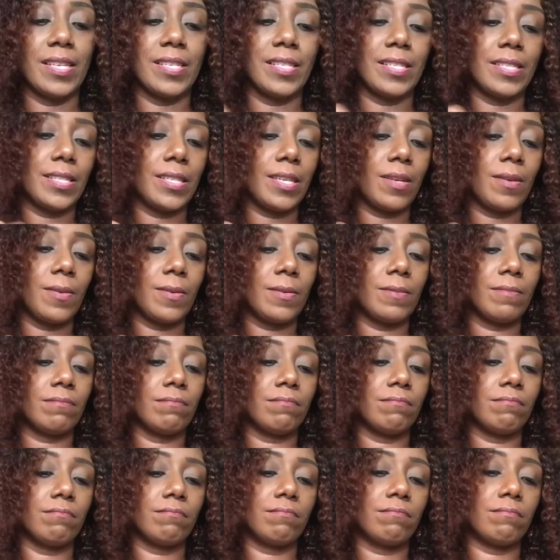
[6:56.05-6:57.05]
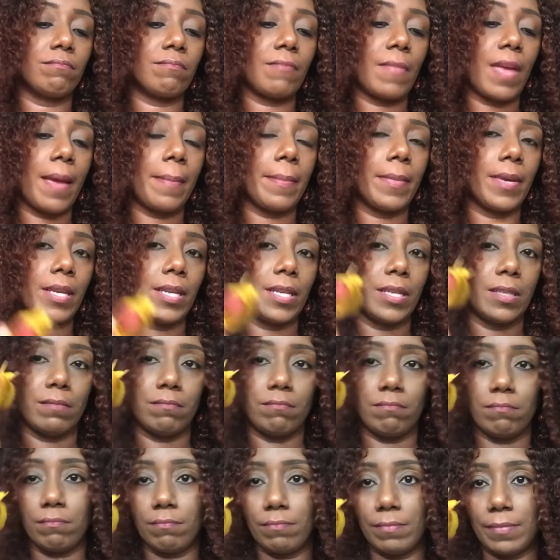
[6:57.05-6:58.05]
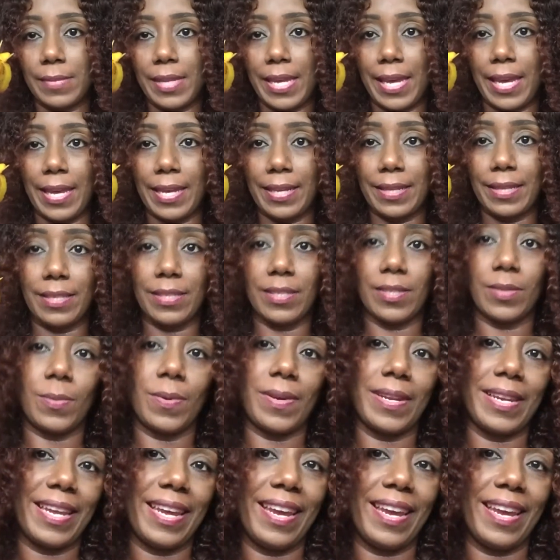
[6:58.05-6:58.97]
So I'm gonna take this one